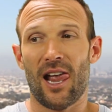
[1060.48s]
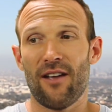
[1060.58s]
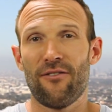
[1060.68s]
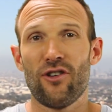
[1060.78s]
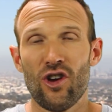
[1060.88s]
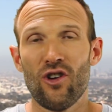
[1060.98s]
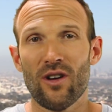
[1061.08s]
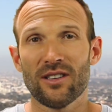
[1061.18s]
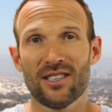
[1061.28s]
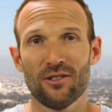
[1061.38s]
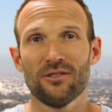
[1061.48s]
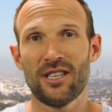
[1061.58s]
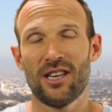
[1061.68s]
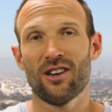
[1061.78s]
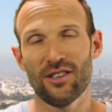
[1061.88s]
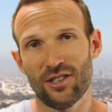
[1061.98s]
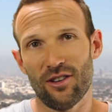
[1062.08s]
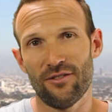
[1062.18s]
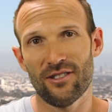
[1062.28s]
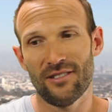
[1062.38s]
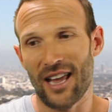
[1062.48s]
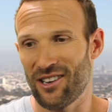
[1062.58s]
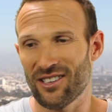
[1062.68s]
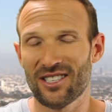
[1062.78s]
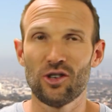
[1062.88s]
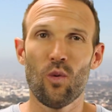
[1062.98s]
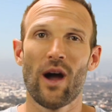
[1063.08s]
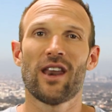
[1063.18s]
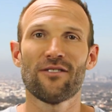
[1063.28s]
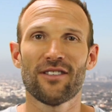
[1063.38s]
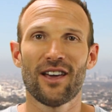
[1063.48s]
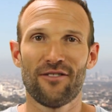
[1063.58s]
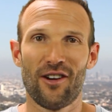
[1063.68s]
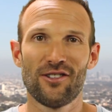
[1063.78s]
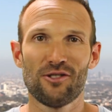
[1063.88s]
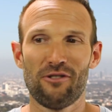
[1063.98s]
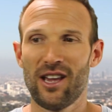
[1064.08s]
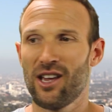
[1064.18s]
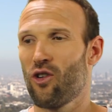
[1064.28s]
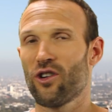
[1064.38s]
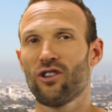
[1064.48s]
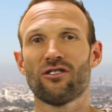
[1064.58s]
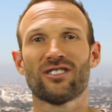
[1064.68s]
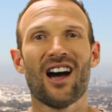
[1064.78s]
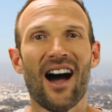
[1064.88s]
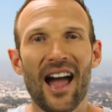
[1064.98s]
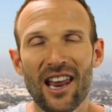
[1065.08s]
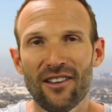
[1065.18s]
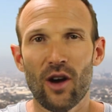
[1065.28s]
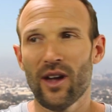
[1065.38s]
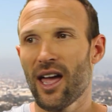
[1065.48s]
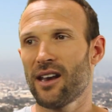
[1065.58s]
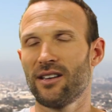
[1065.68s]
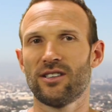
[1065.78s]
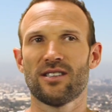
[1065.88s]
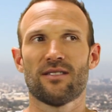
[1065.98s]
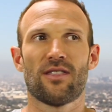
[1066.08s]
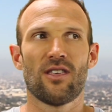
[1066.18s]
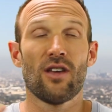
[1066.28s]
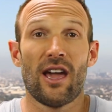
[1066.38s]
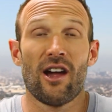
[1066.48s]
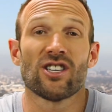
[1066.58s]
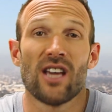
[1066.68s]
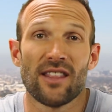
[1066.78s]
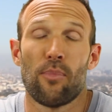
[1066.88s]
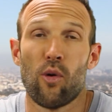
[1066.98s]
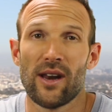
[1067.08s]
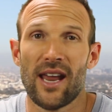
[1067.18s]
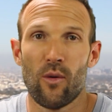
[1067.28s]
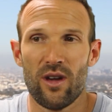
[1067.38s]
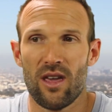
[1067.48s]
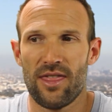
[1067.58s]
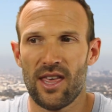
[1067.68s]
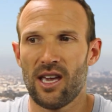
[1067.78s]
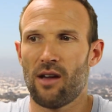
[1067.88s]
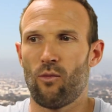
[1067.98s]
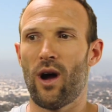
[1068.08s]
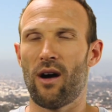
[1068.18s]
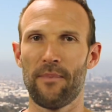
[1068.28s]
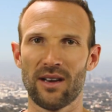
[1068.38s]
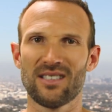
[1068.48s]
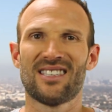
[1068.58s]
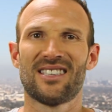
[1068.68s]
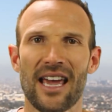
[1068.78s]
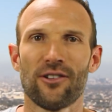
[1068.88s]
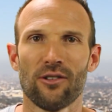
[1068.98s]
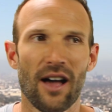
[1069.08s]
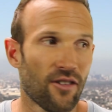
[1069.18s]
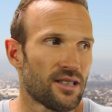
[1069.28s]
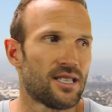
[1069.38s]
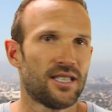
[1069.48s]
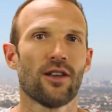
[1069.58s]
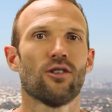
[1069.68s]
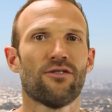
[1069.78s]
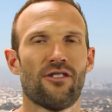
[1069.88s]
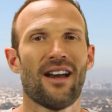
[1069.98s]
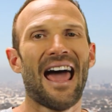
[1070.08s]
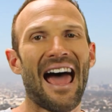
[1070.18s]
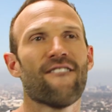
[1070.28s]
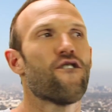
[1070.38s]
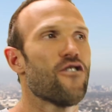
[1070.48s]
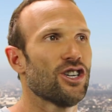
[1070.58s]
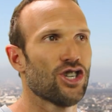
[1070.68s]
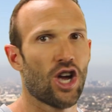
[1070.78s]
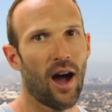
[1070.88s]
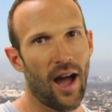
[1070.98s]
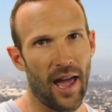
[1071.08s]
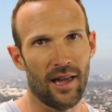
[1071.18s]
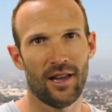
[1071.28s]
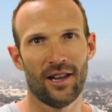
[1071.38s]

If you are still sitting on the sofa and you're still waiting for that phone to ring, or you're tired of going out and you're actually at the point now where you're thinking, wow, I better settle. I've got to settle for an average guy.